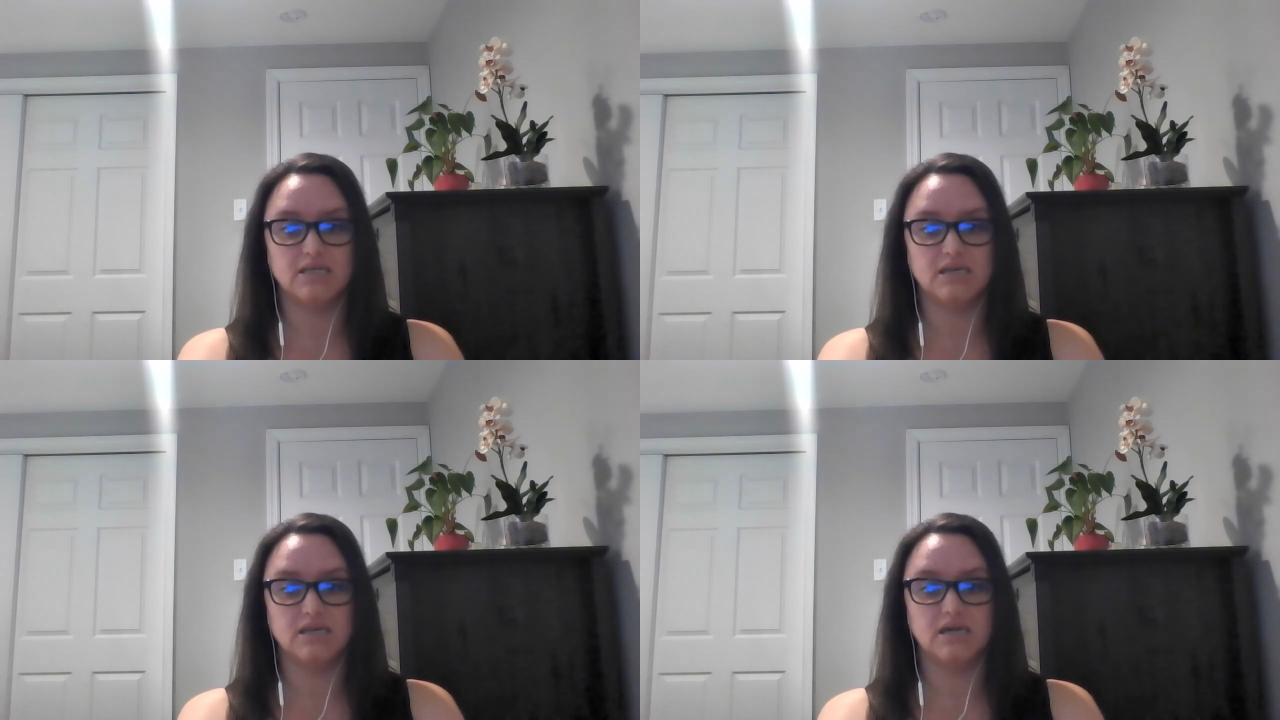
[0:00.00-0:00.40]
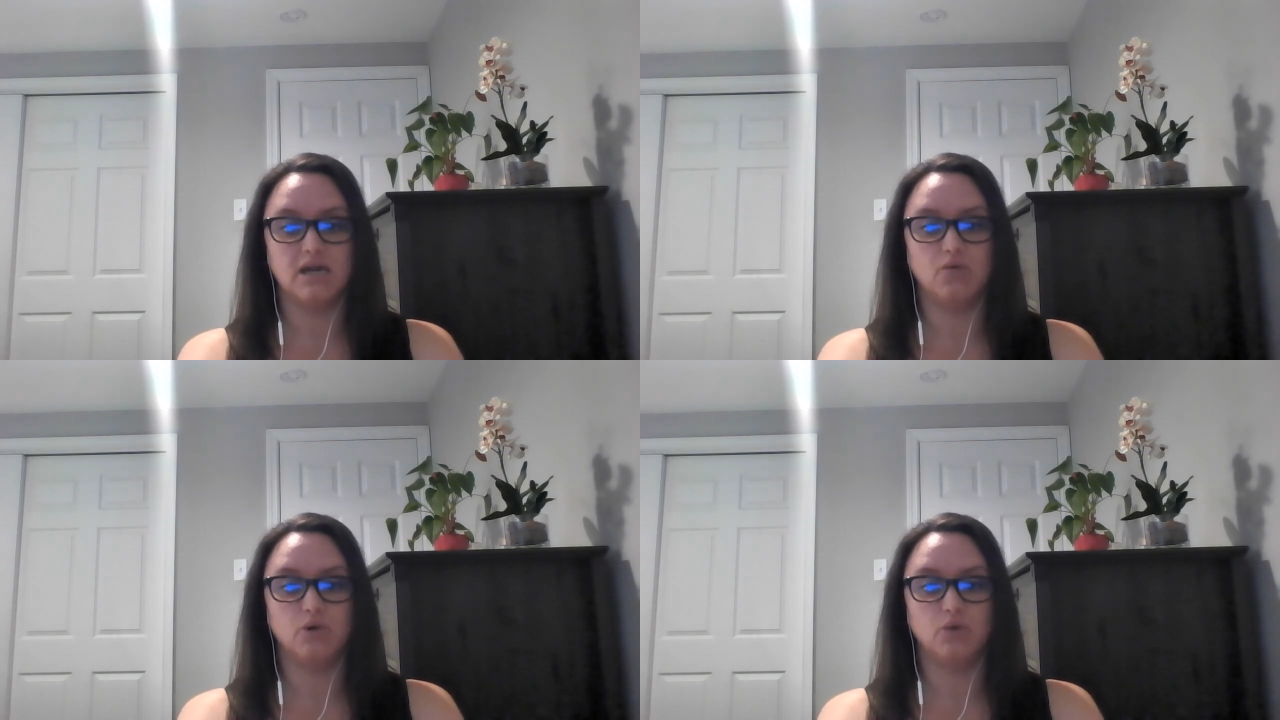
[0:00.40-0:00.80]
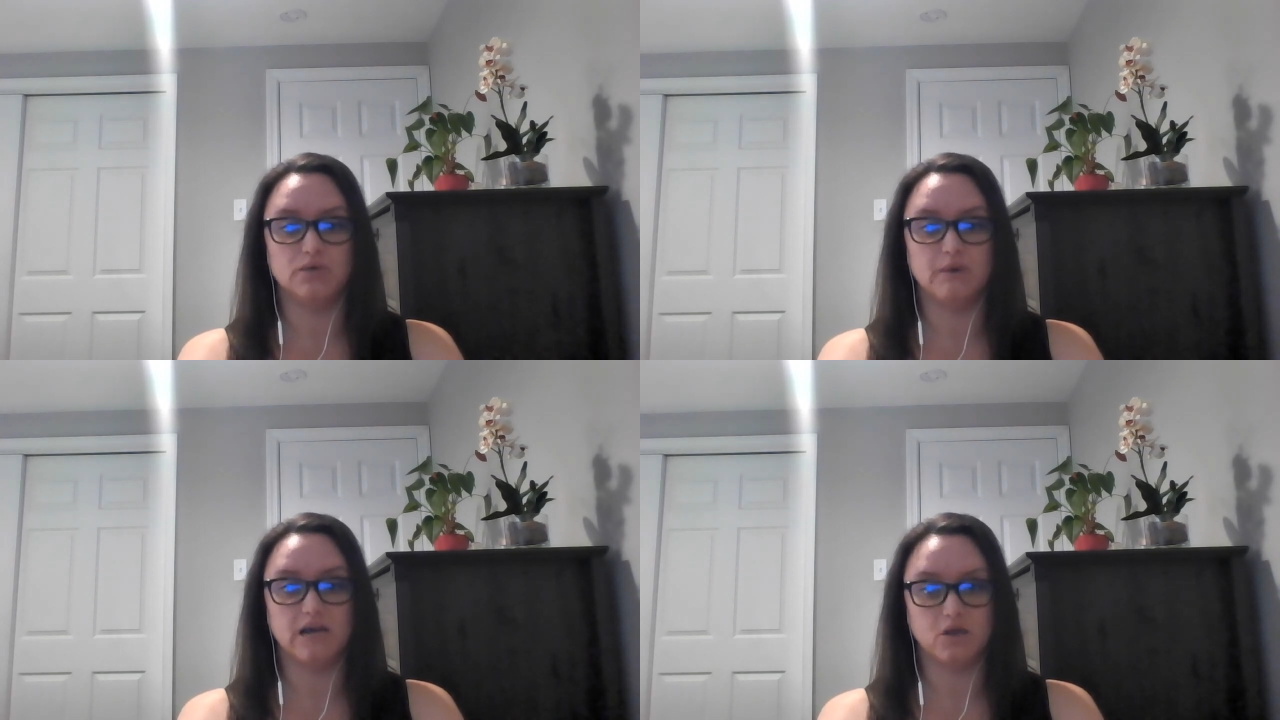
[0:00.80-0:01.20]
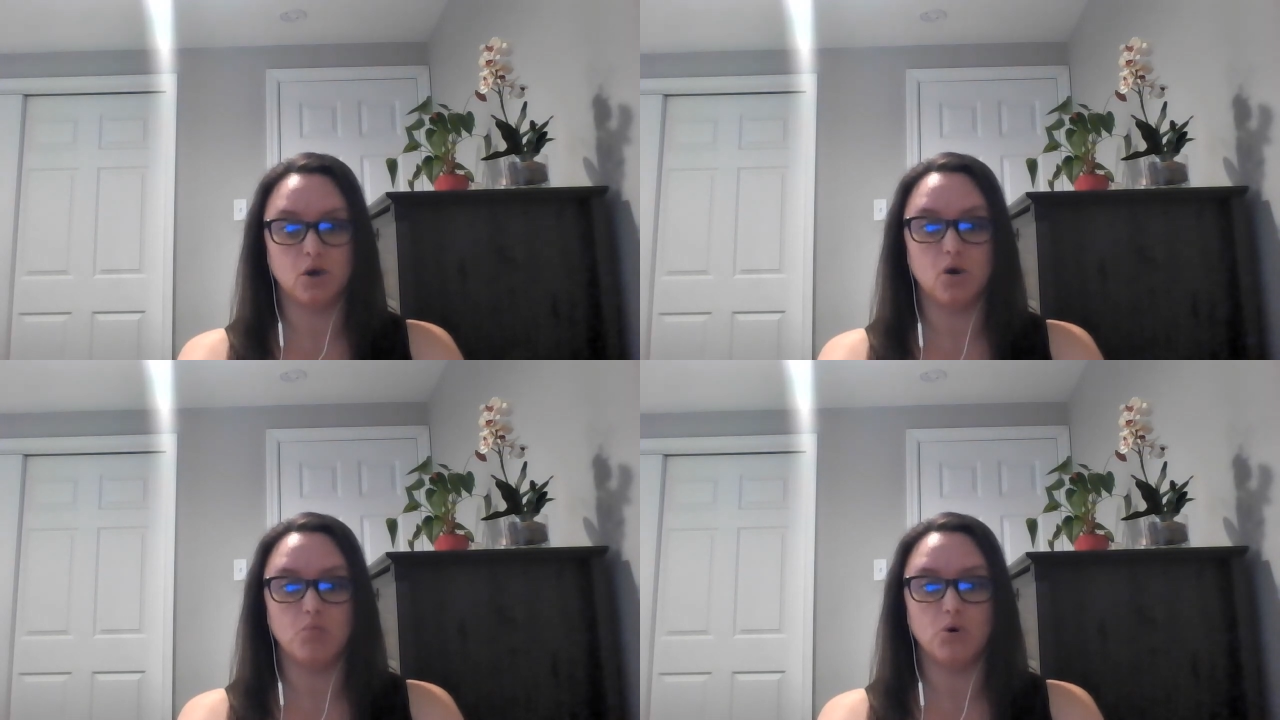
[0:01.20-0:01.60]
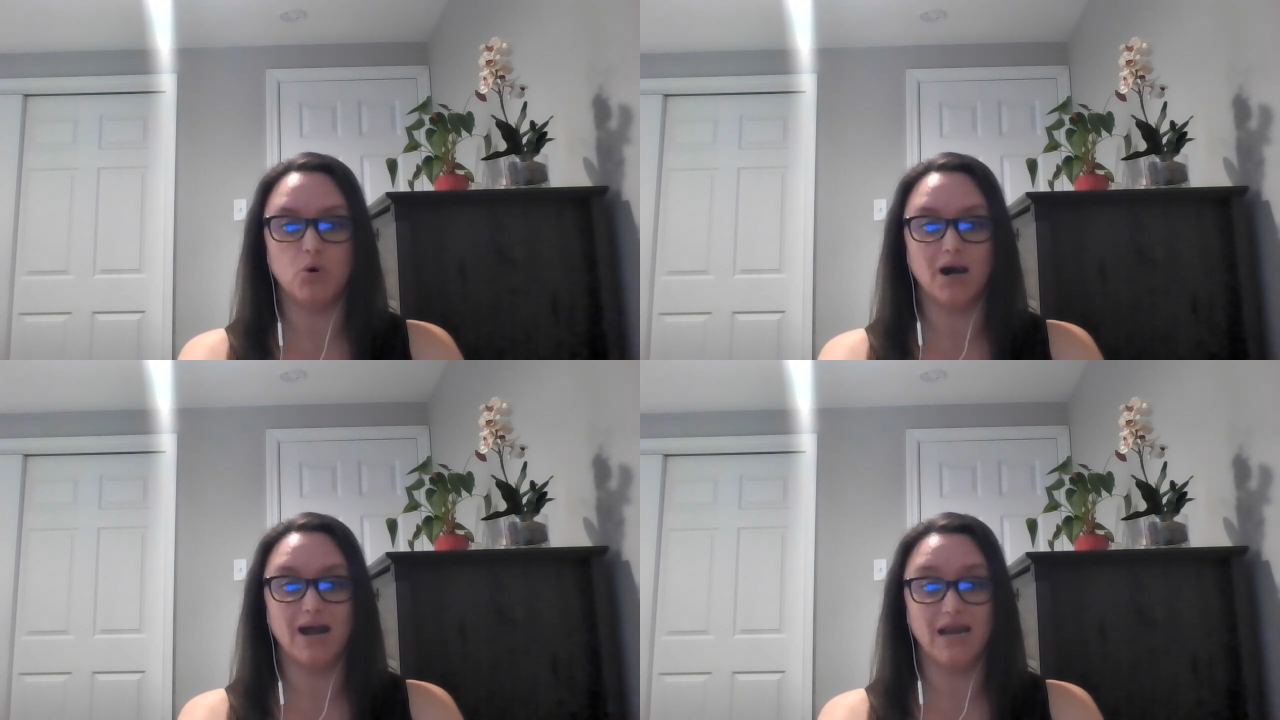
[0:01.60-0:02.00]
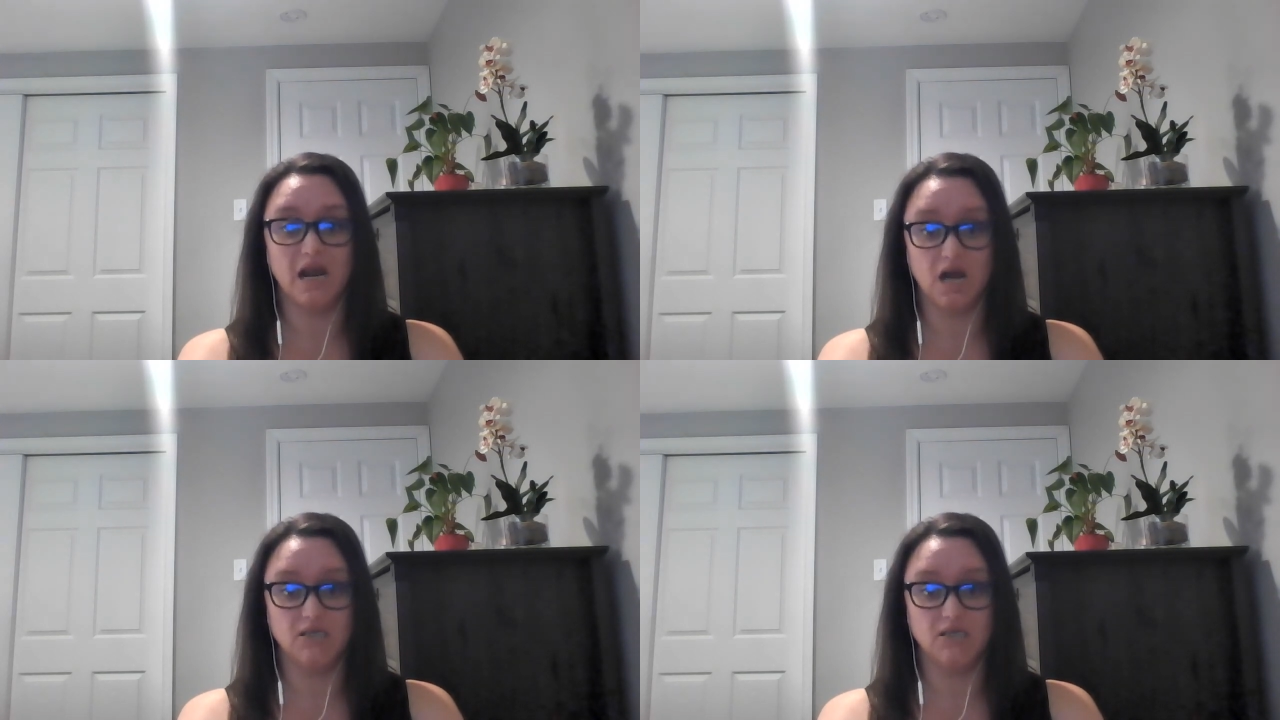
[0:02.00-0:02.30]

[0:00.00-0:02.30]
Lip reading: that will respect the home more and not